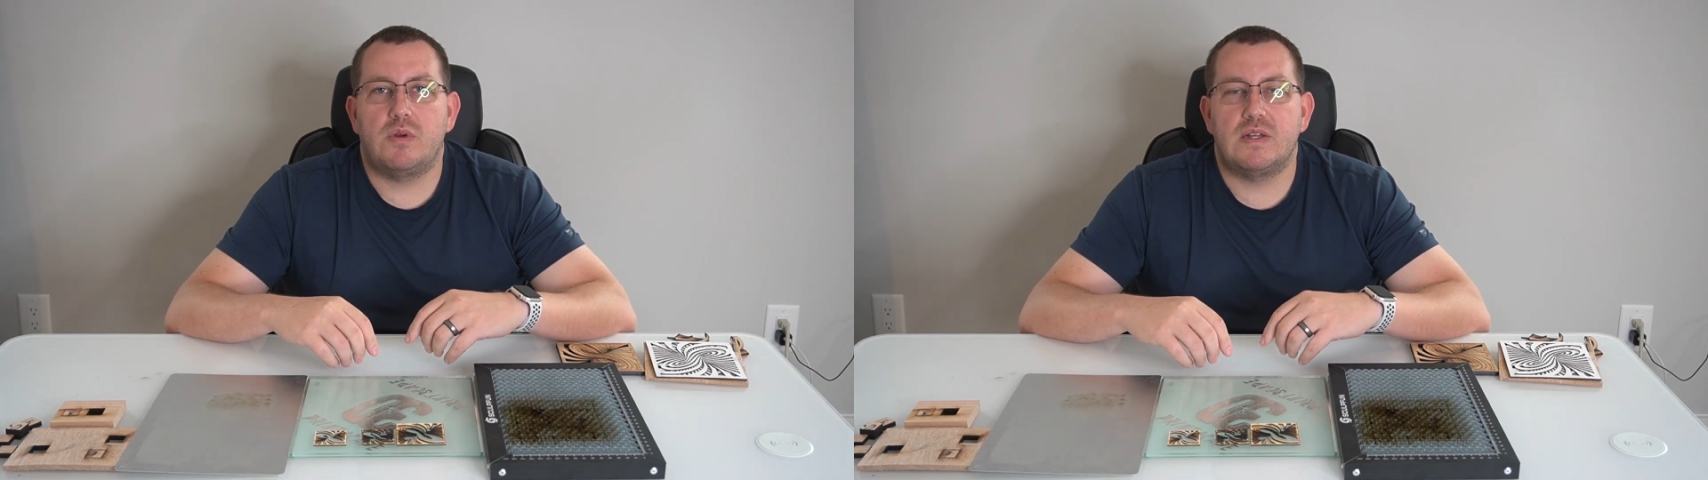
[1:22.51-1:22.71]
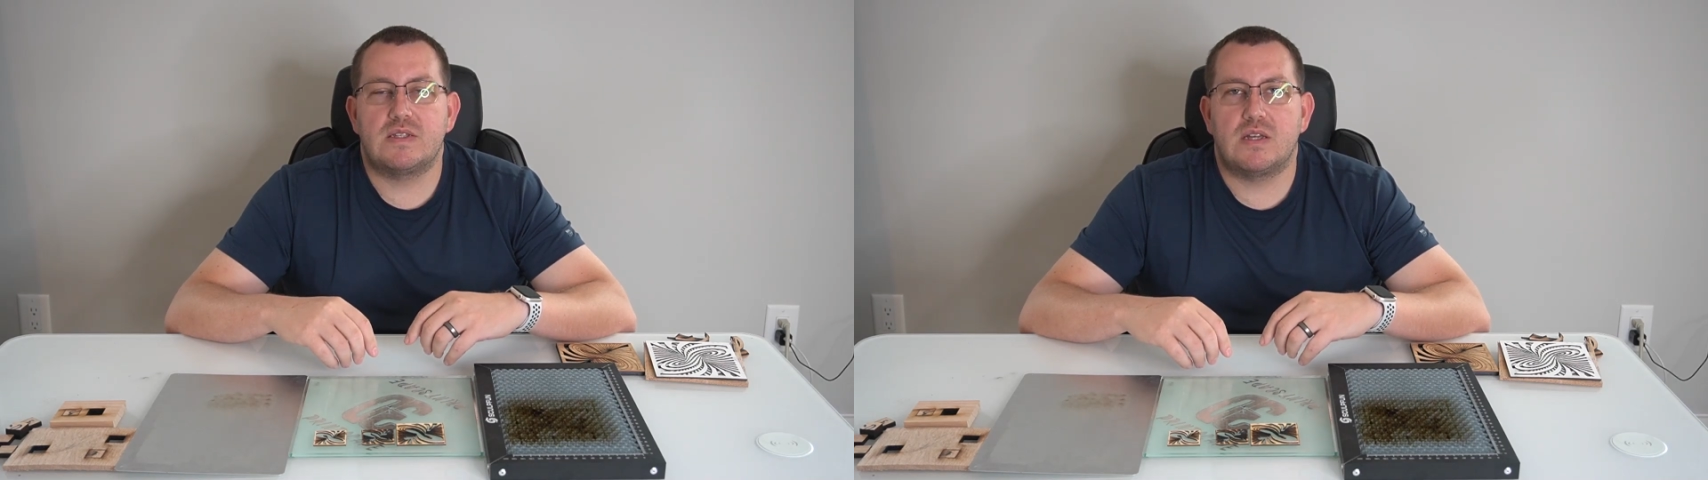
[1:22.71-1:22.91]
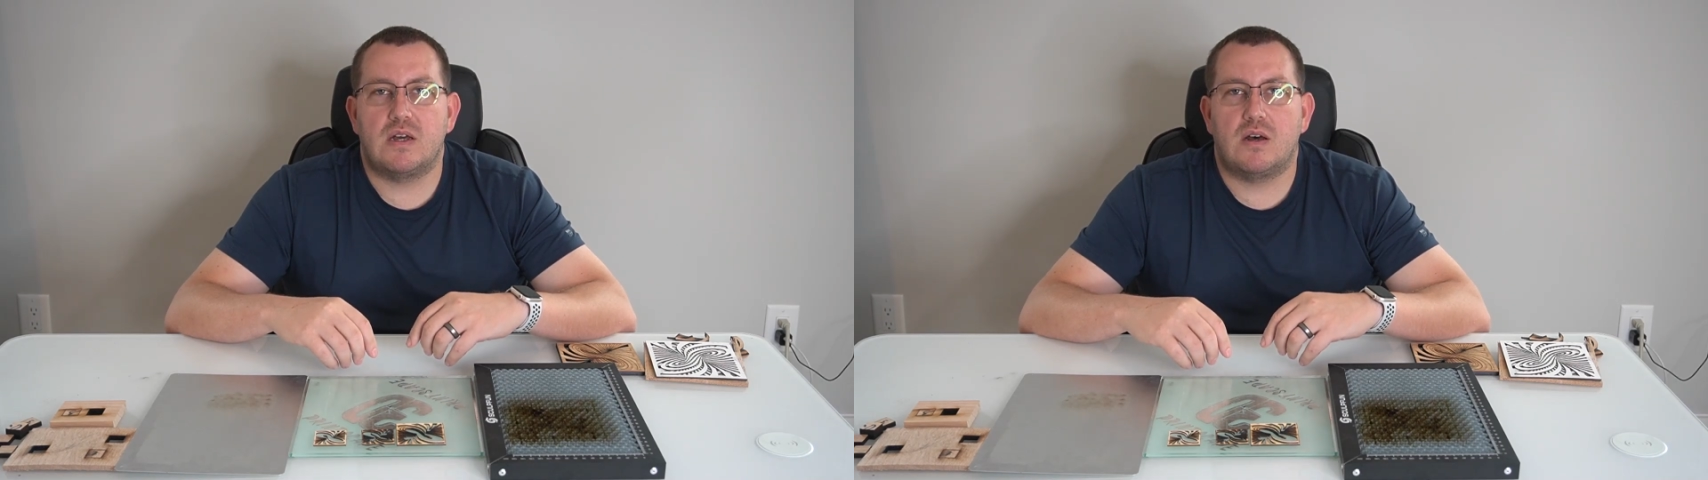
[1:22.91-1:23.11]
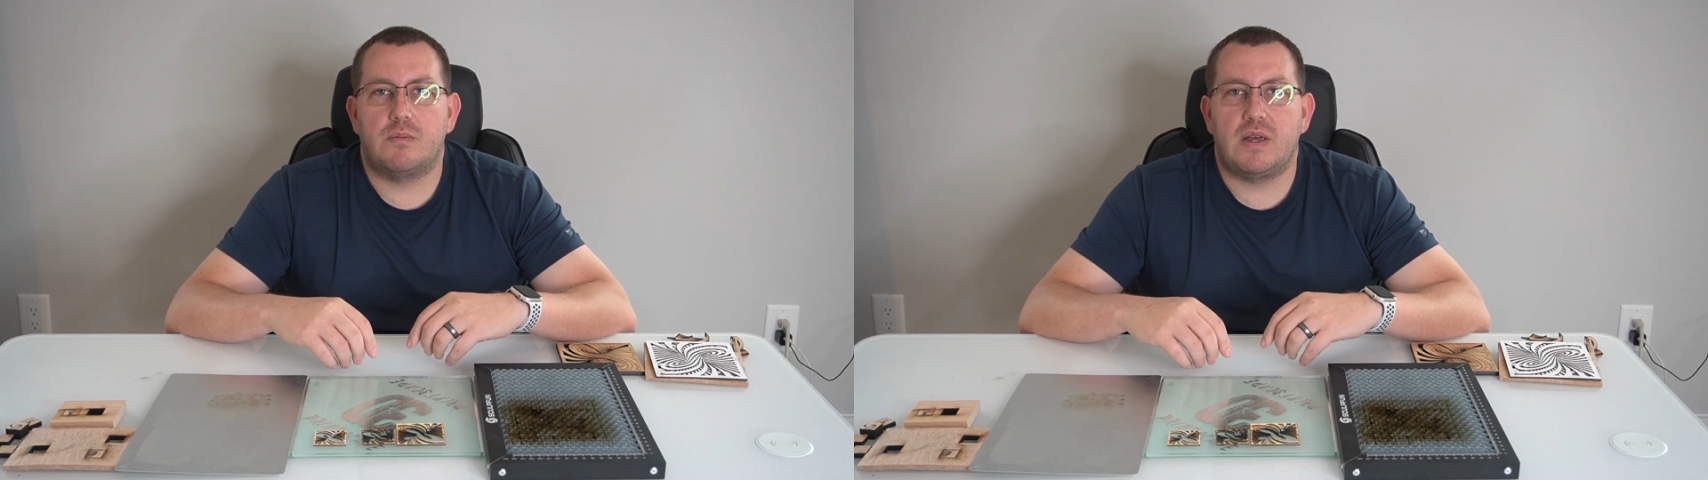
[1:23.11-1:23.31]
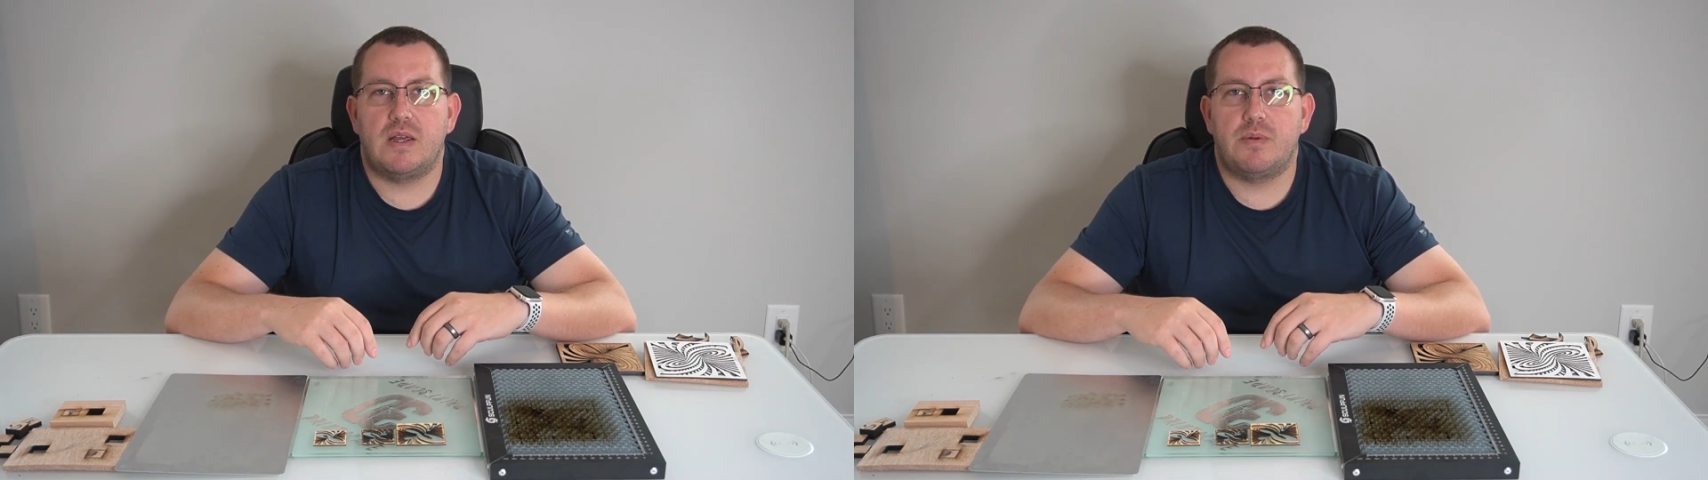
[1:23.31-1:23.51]
we did set
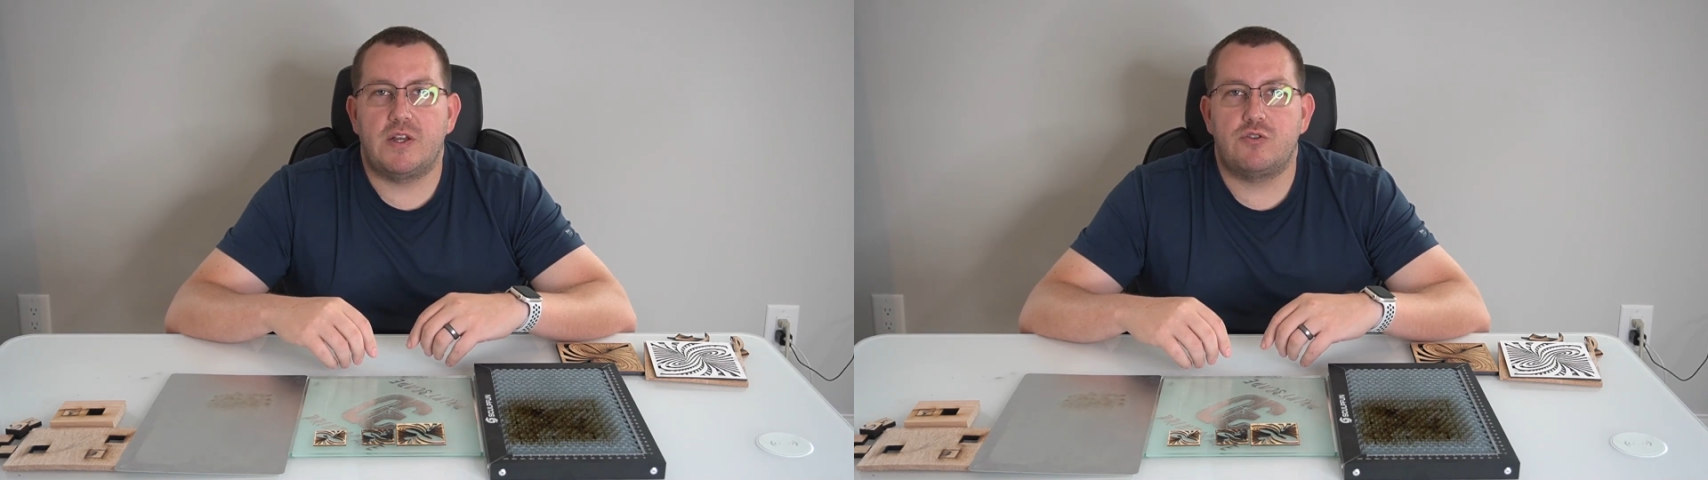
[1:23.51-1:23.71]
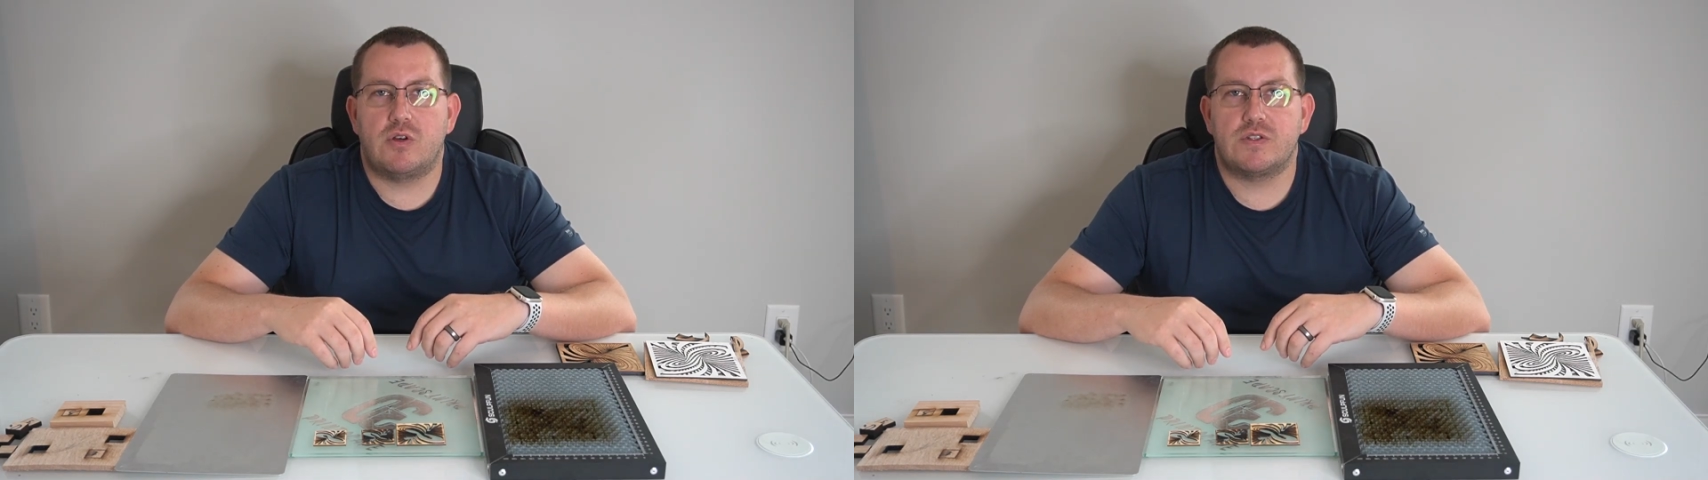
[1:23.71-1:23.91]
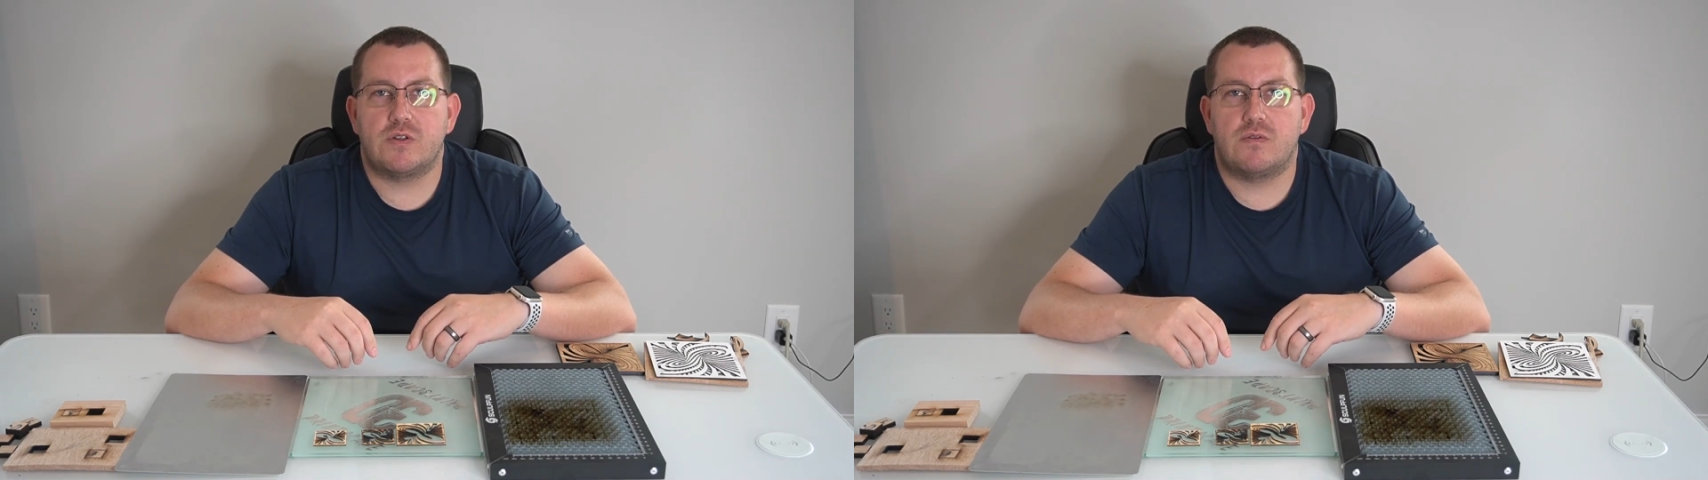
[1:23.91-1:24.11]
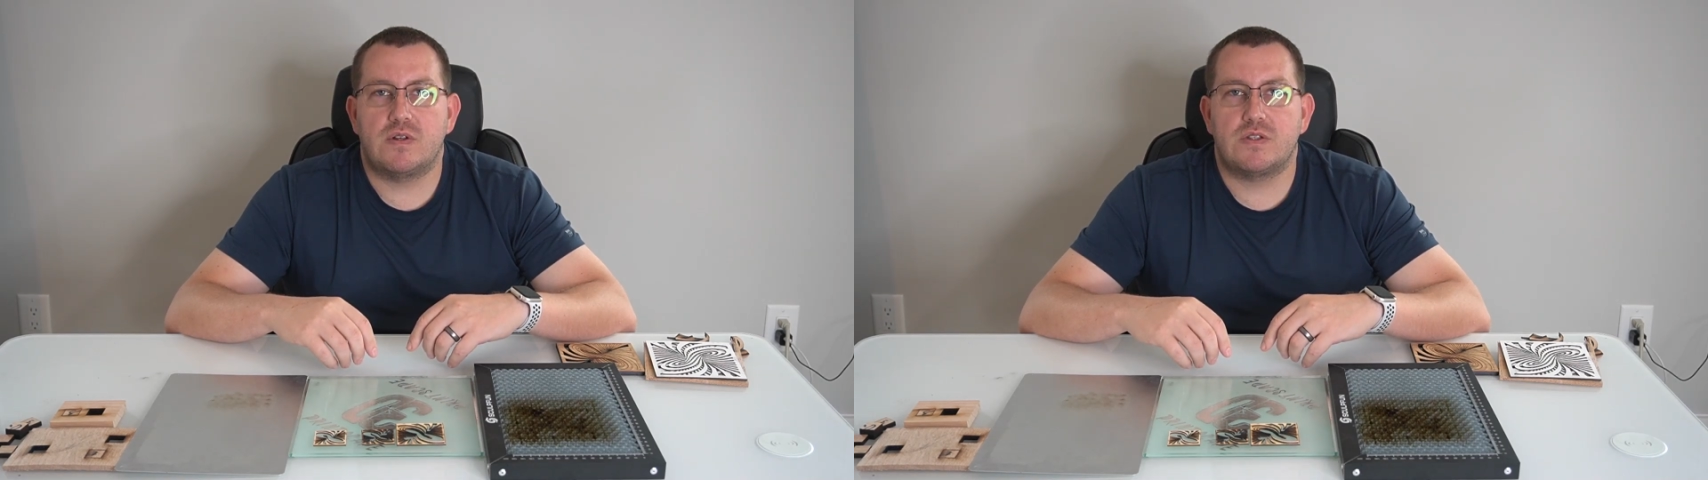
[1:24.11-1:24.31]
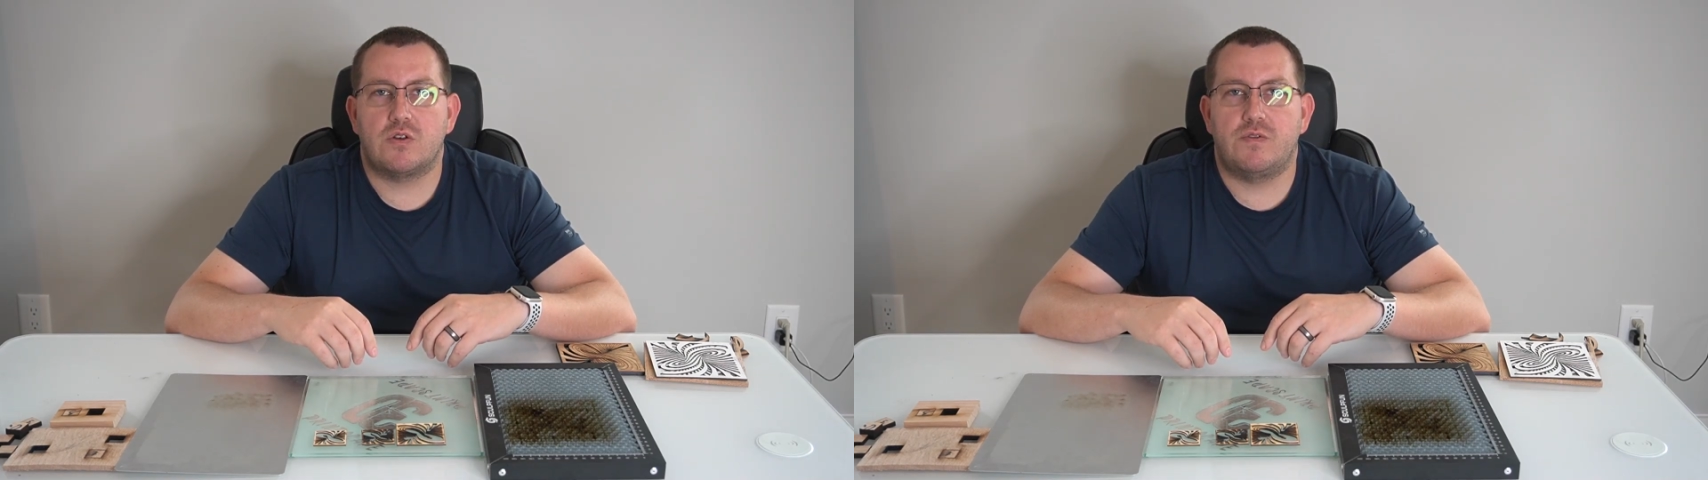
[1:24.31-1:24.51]
up a patreon
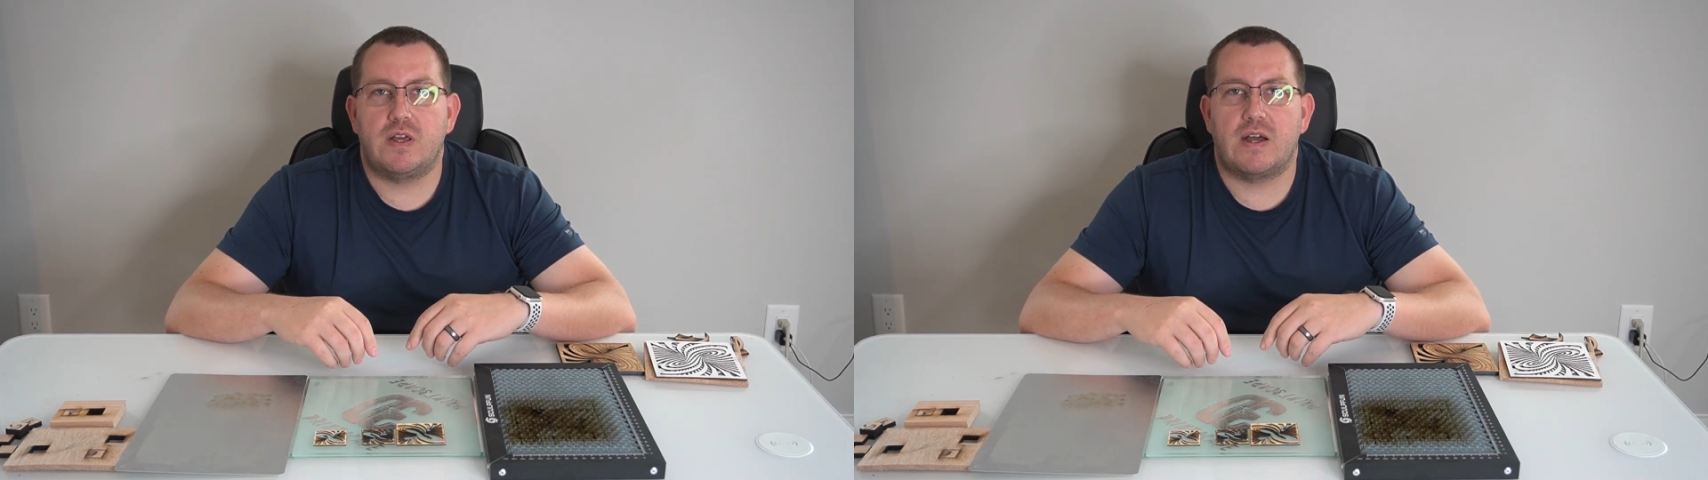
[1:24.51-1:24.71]
service so if you